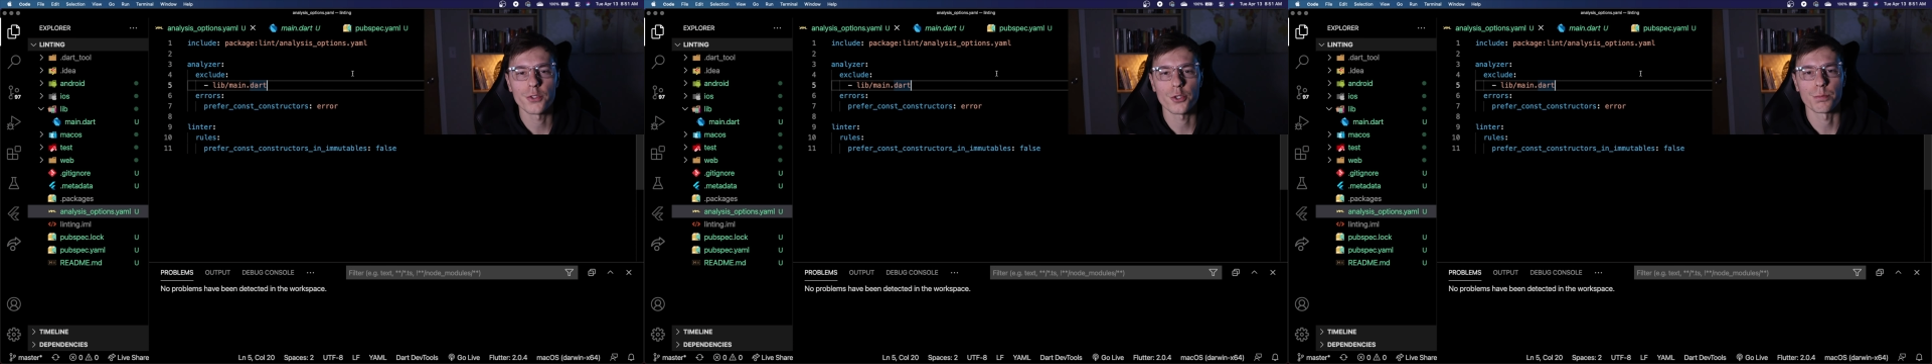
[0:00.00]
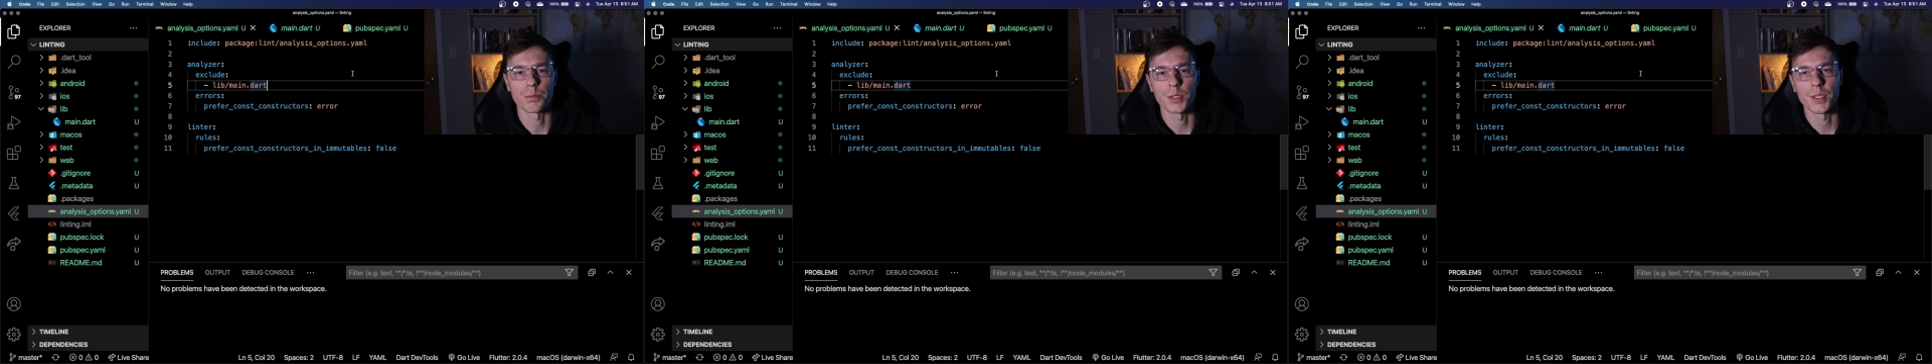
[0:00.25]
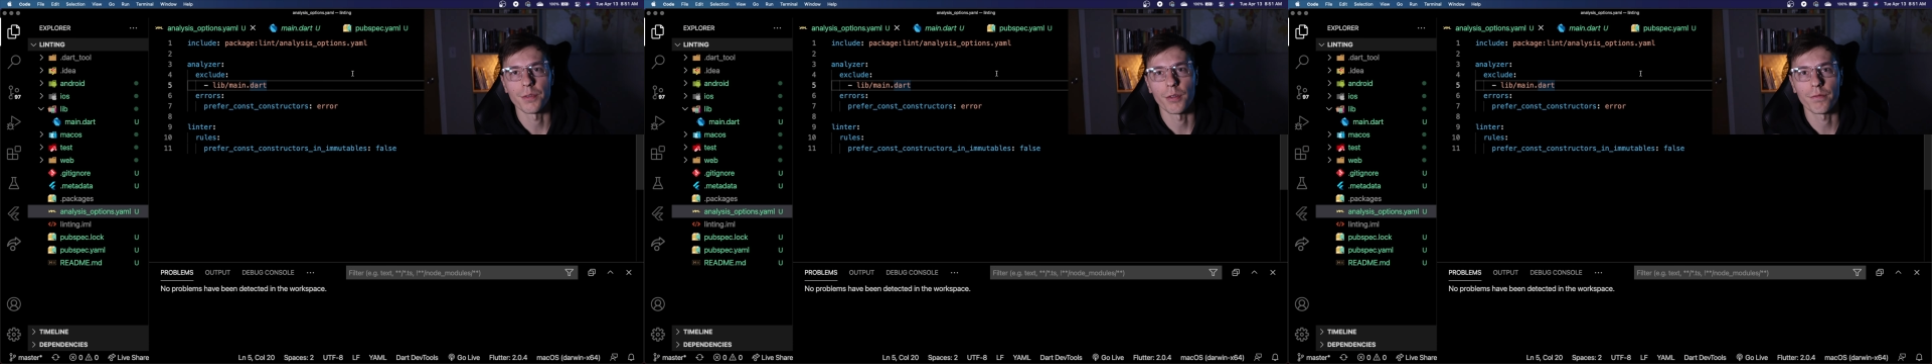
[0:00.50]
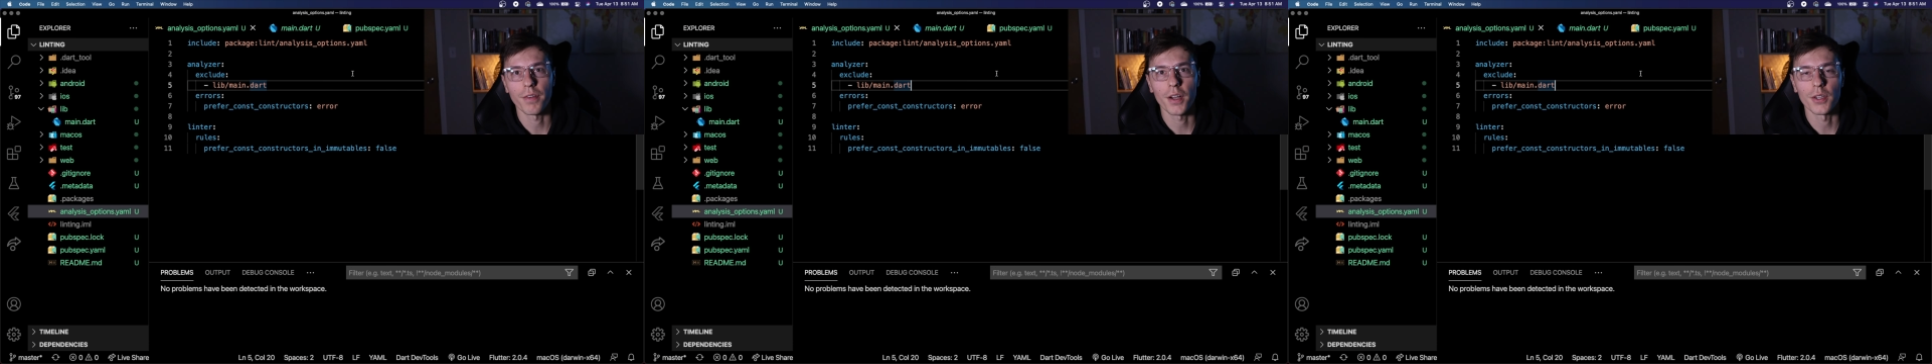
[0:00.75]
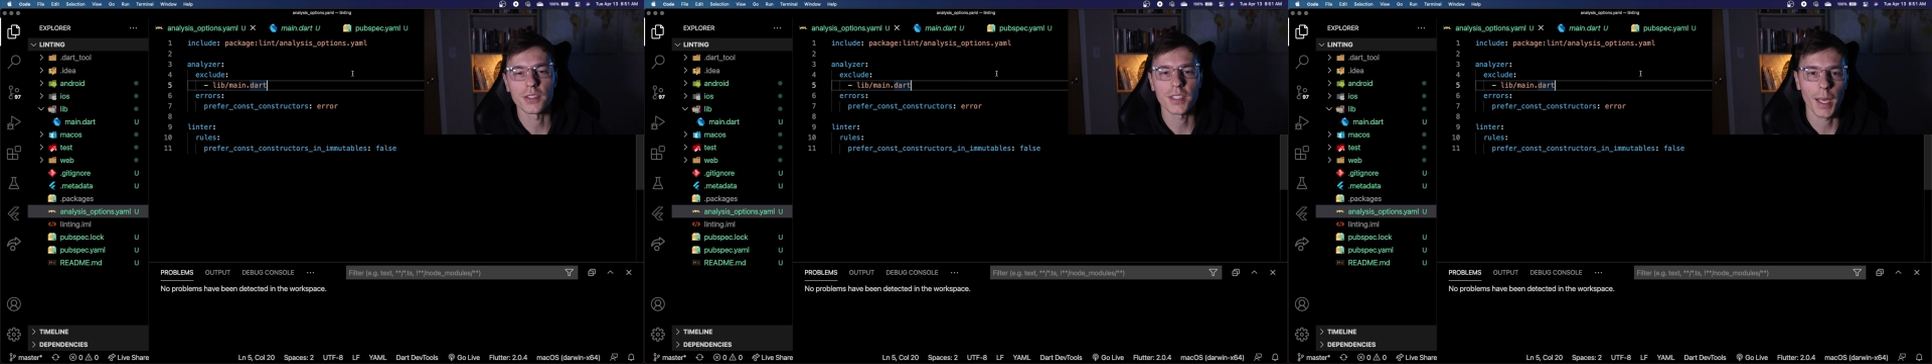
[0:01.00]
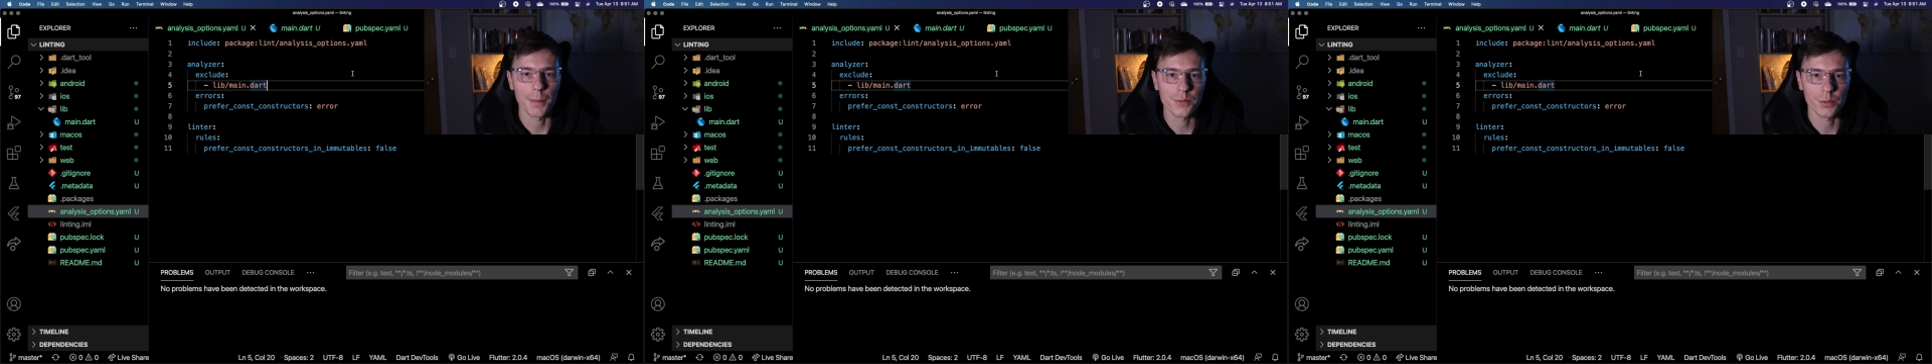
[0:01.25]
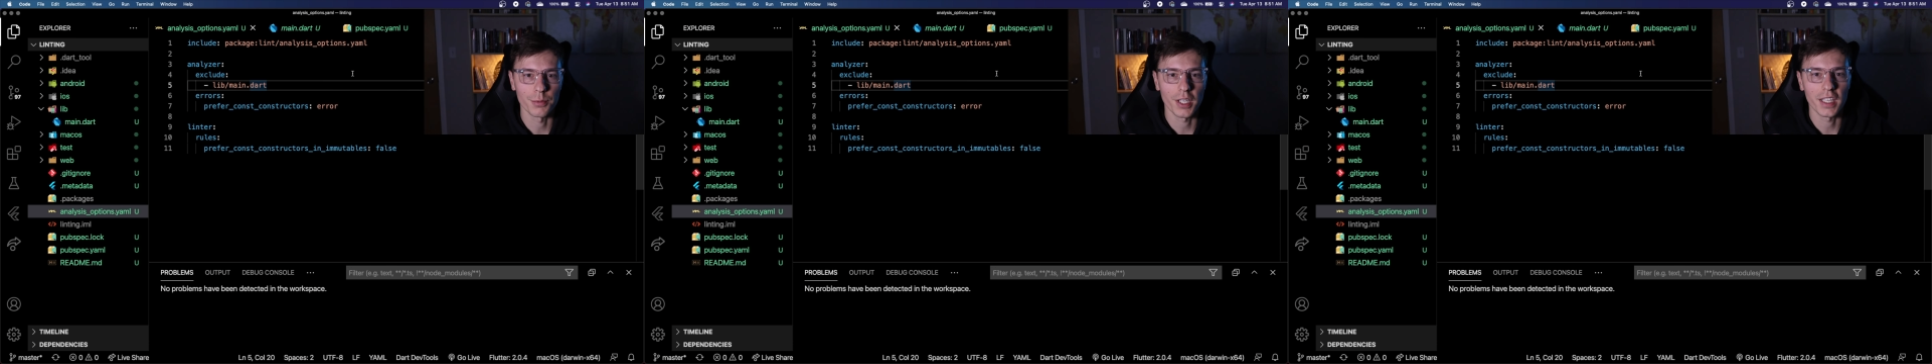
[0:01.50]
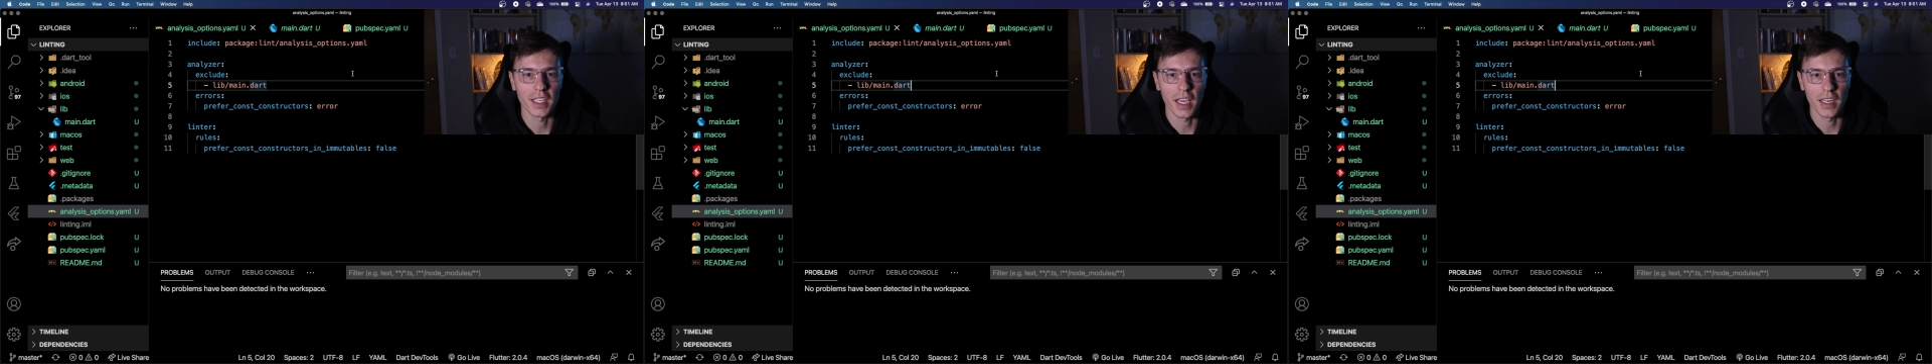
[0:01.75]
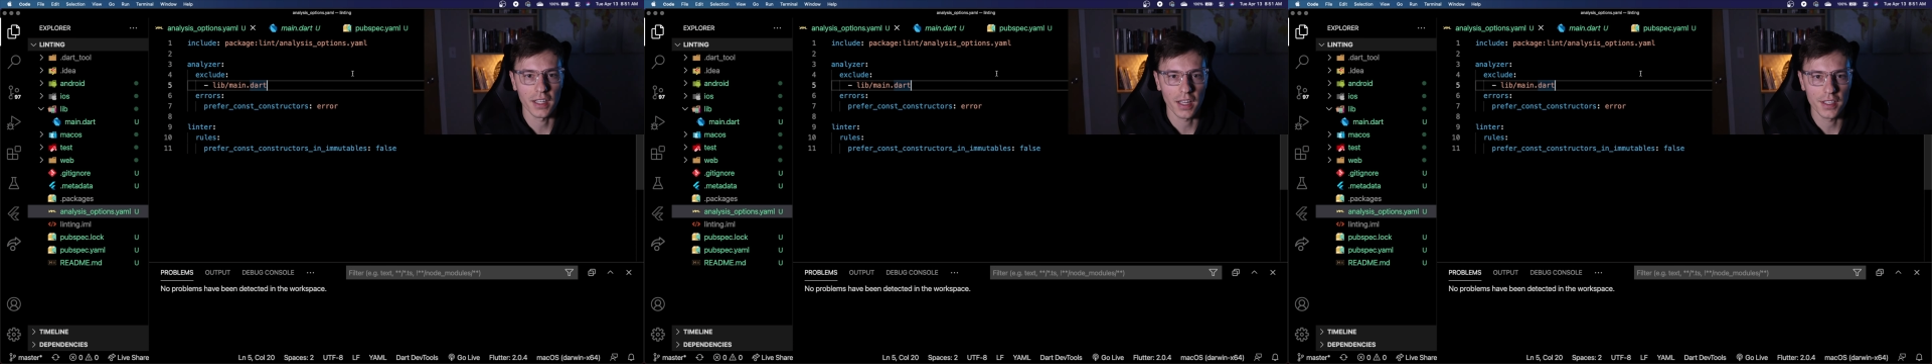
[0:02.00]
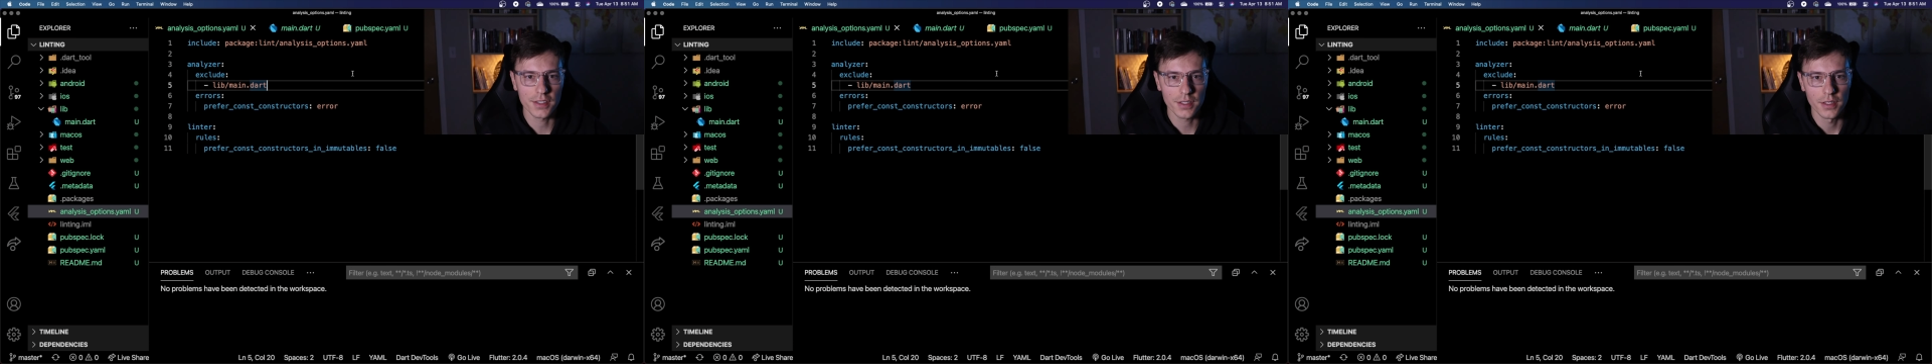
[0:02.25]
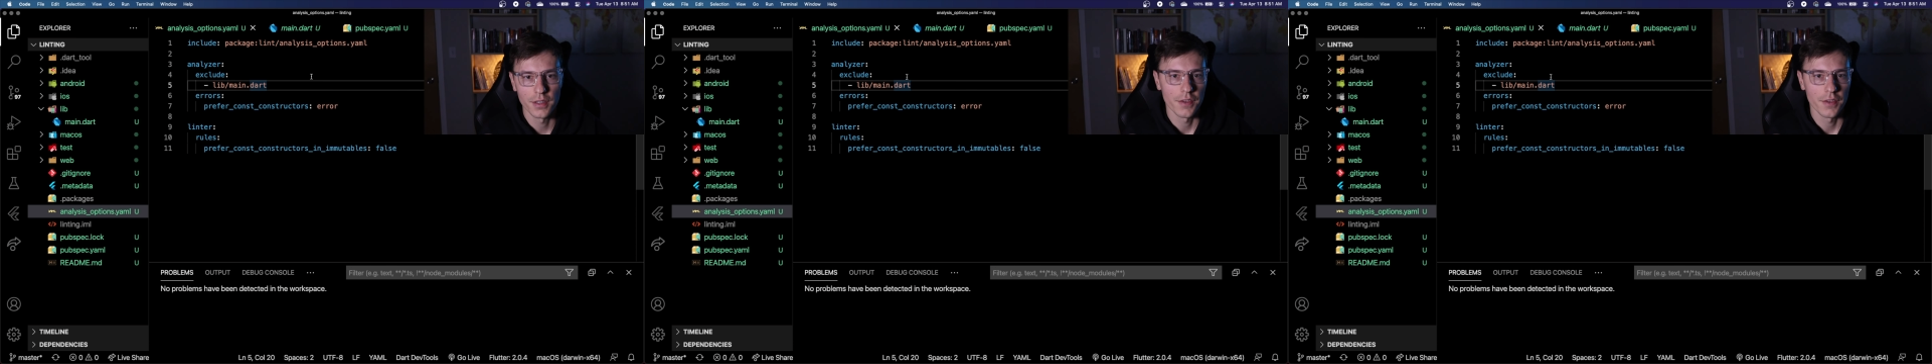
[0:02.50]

or specific file types from getting analyzed.